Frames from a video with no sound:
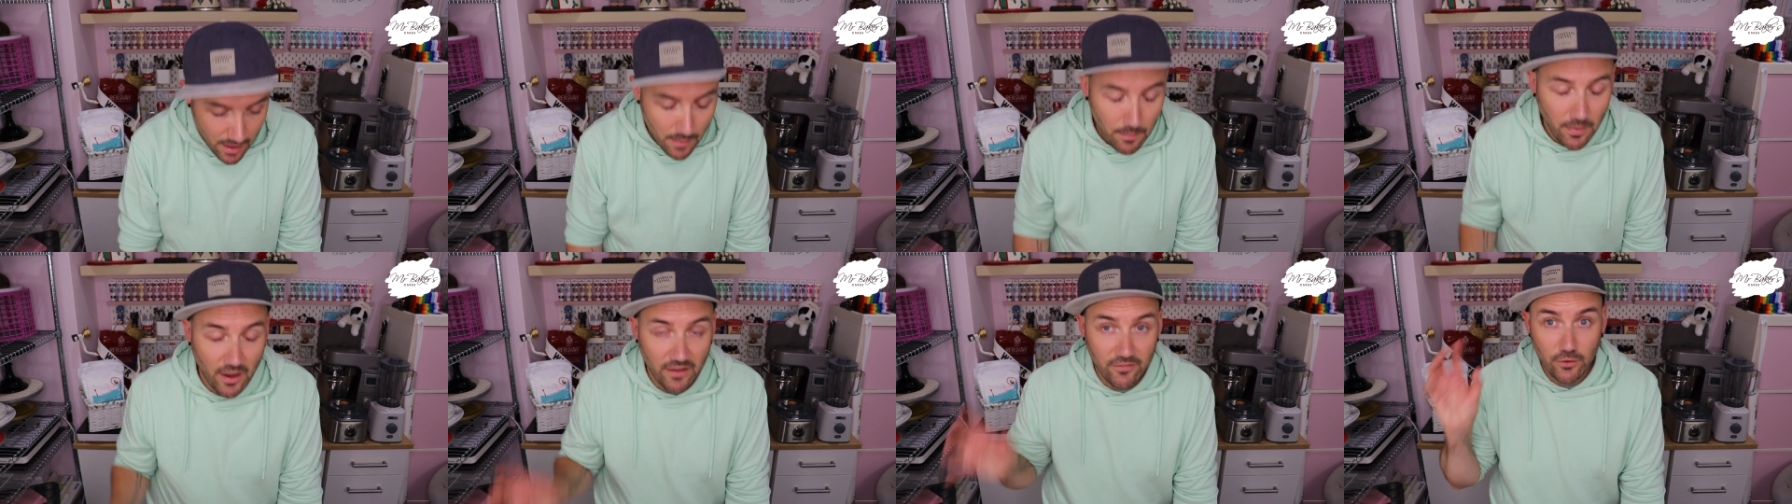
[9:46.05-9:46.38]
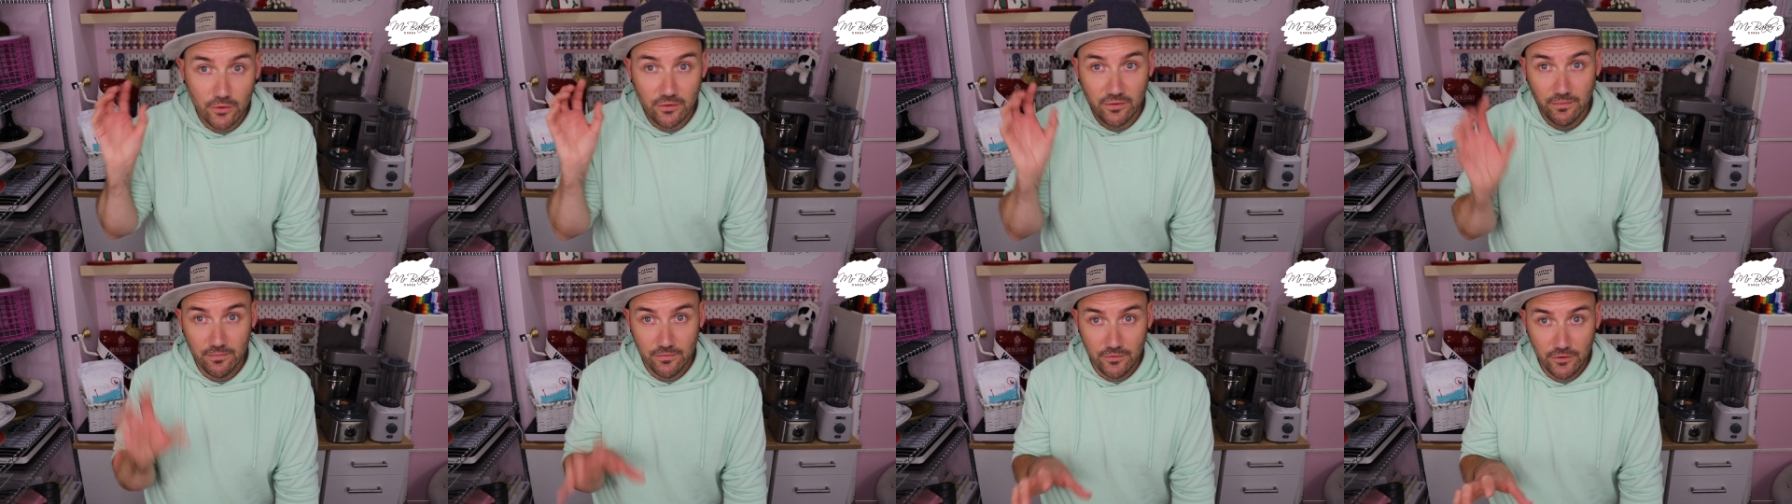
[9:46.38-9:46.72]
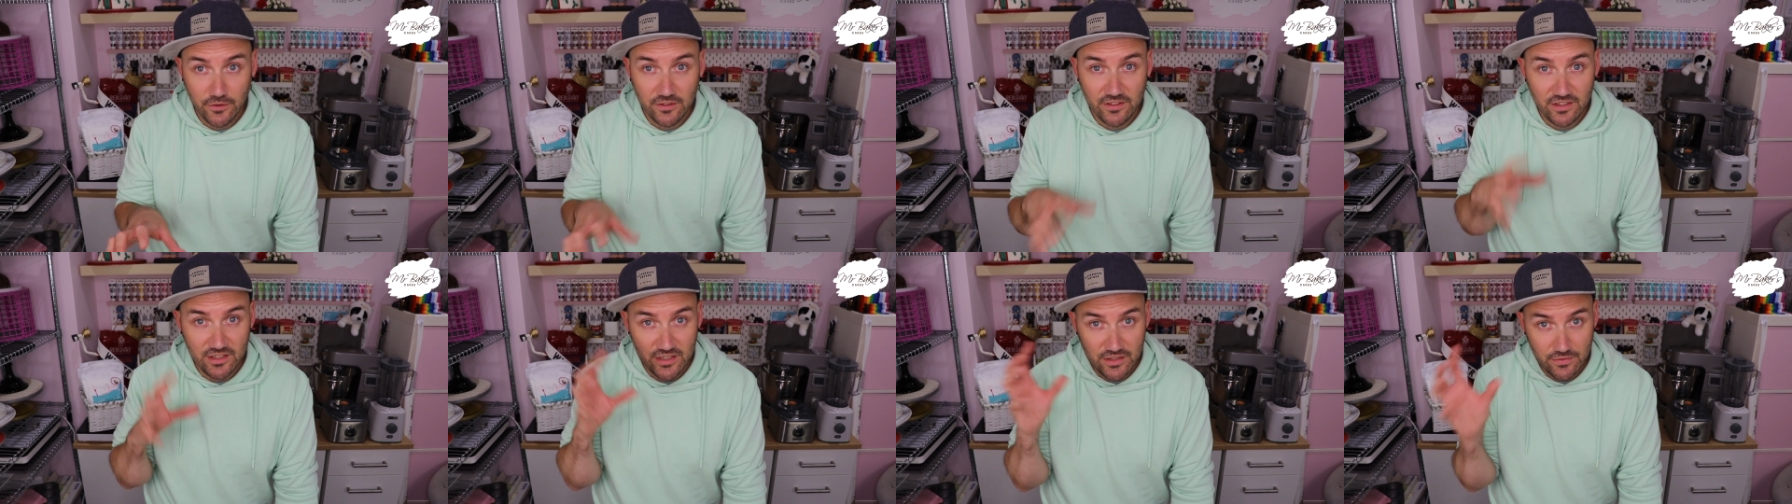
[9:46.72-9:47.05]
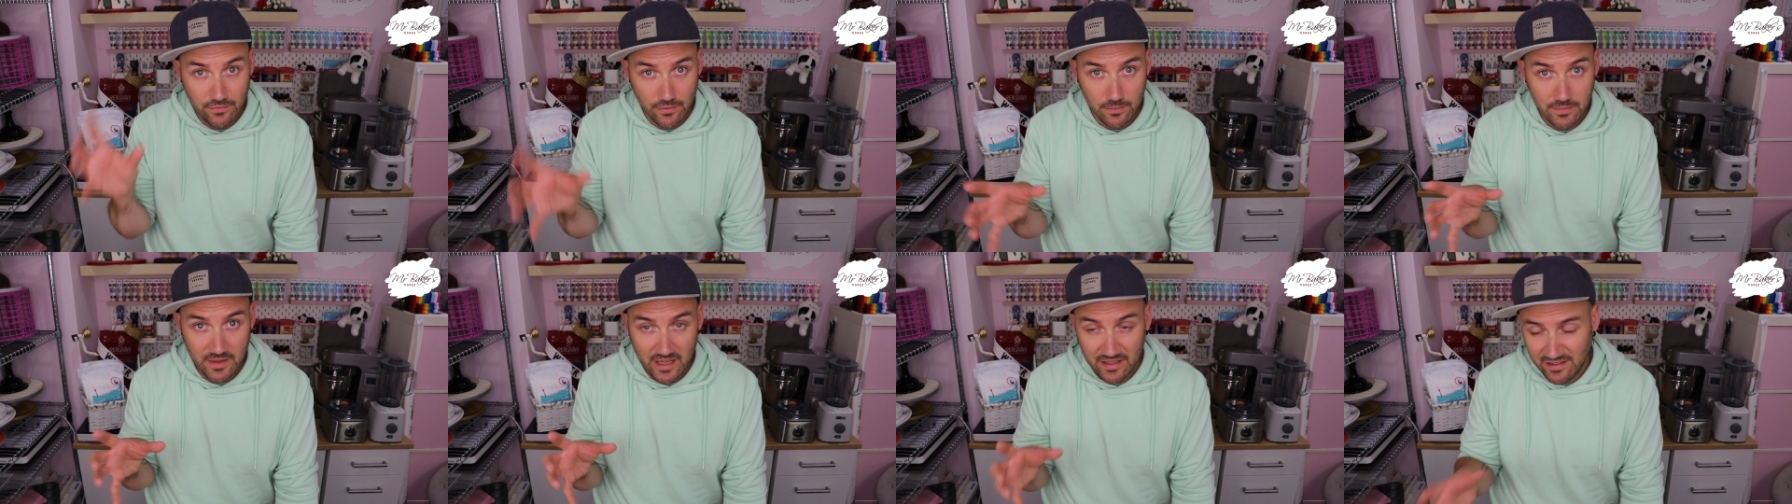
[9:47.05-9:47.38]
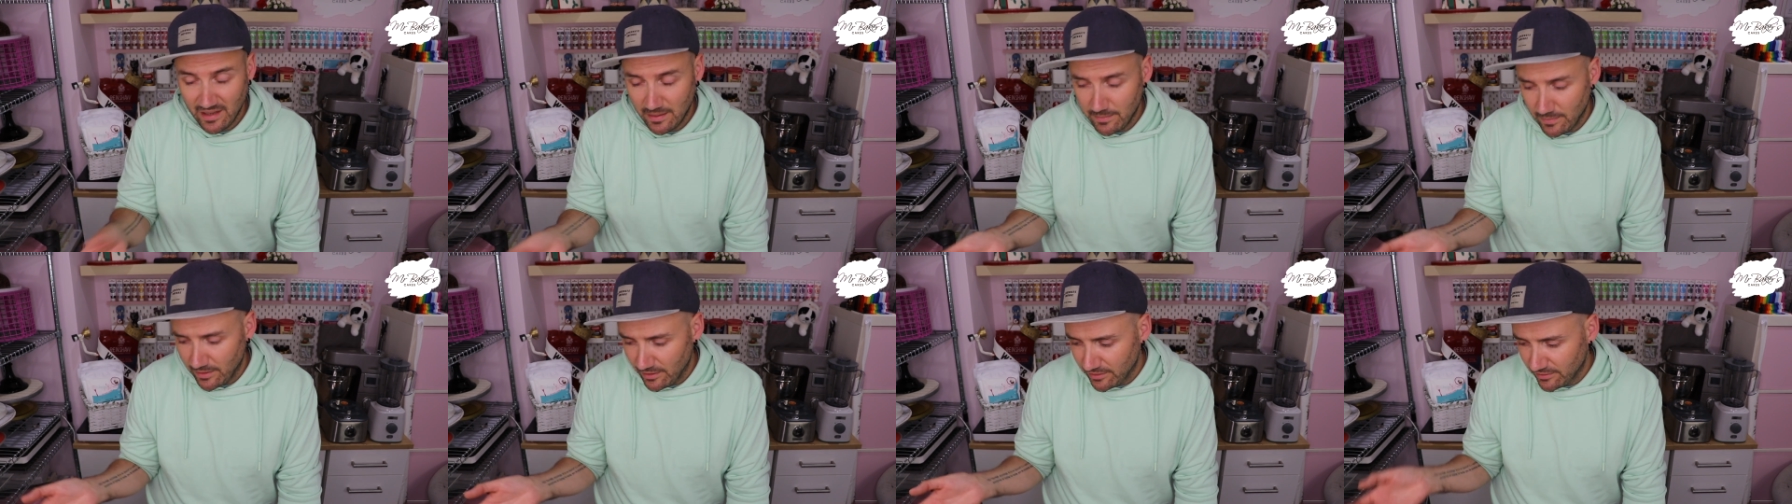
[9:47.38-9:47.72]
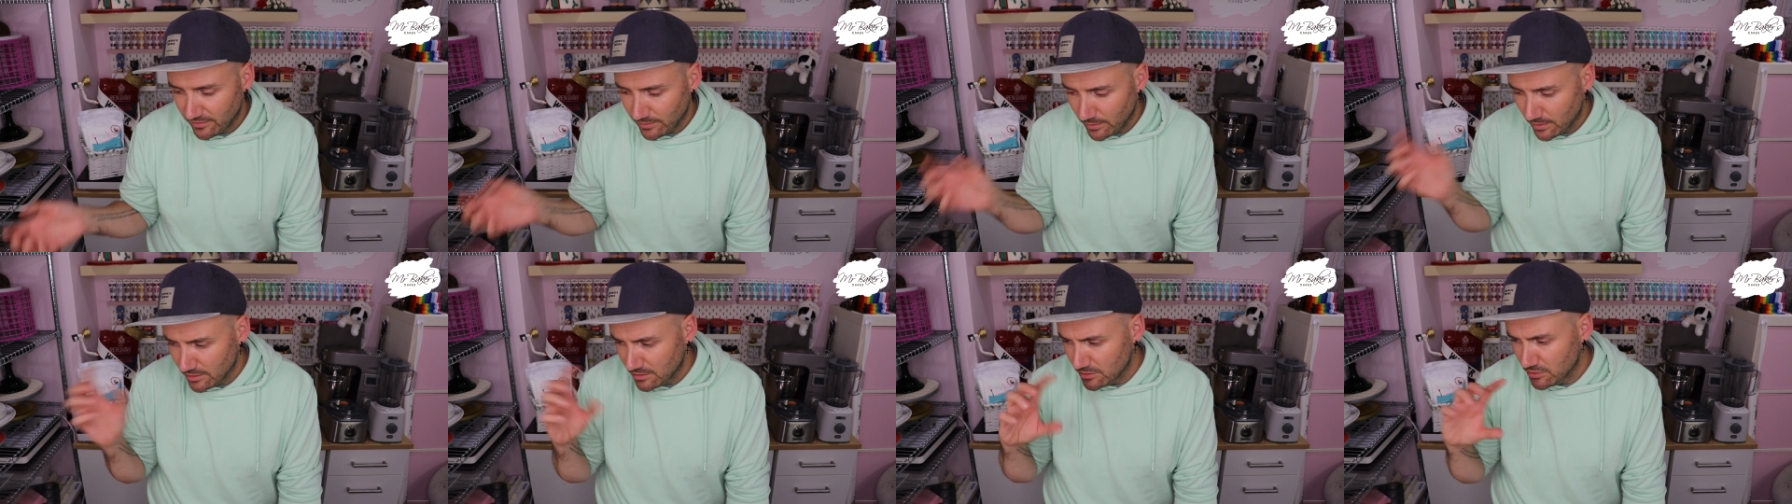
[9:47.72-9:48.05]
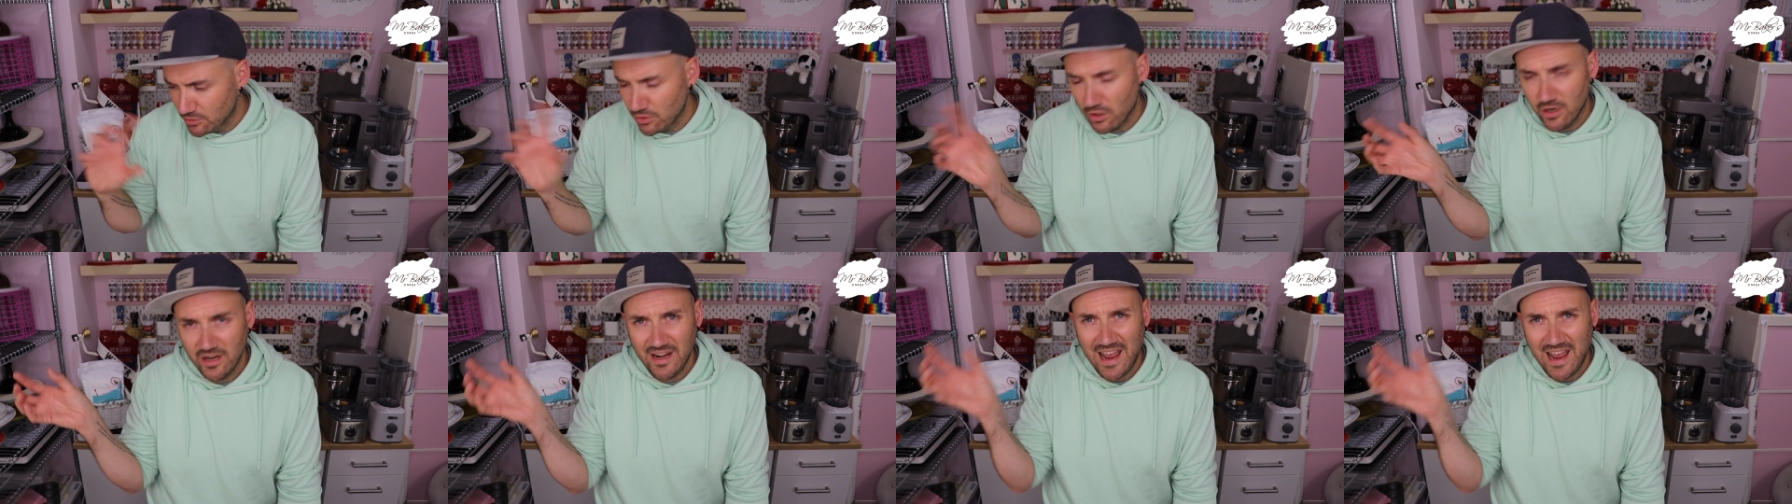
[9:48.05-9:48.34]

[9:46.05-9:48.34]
But I've got some footage from that demo, so I'll try